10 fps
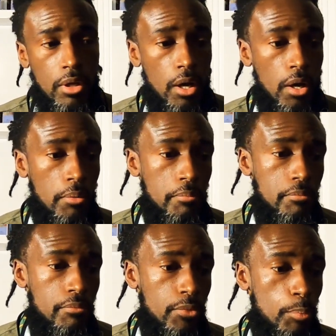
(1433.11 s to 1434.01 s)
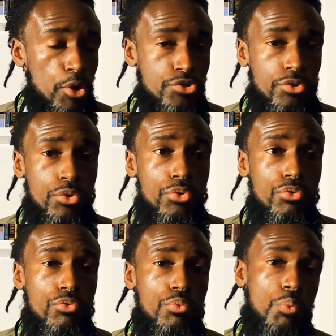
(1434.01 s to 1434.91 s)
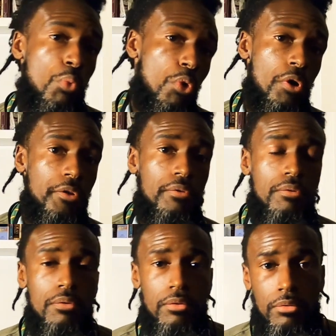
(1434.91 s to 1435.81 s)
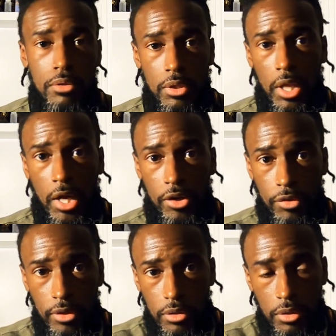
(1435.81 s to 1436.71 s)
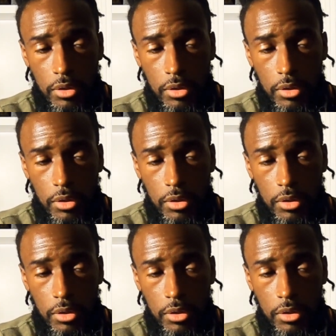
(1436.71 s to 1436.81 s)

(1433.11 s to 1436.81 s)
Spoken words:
the person who won the lottery,